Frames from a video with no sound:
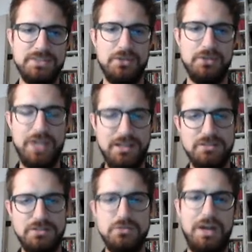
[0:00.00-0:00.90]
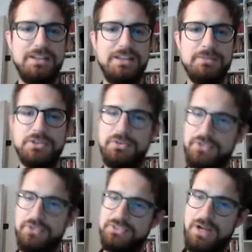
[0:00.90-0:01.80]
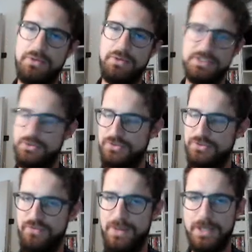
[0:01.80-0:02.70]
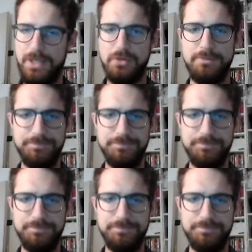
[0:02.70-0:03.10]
So getting two items on the first round is also very good.